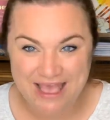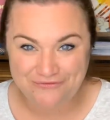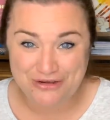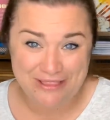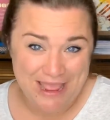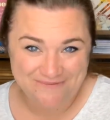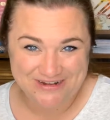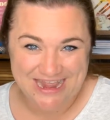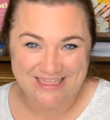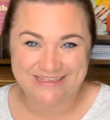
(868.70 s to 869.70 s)
after Labor
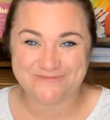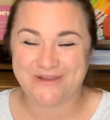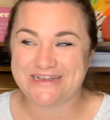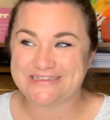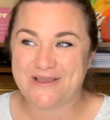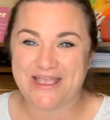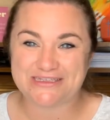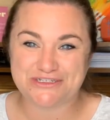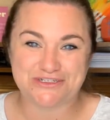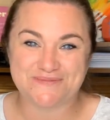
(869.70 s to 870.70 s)
Day at this point. So I
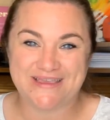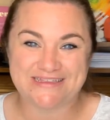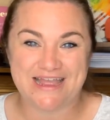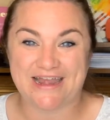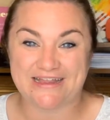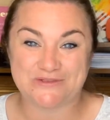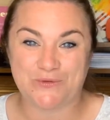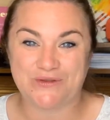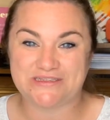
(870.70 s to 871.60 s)
guess I should just be excited it sold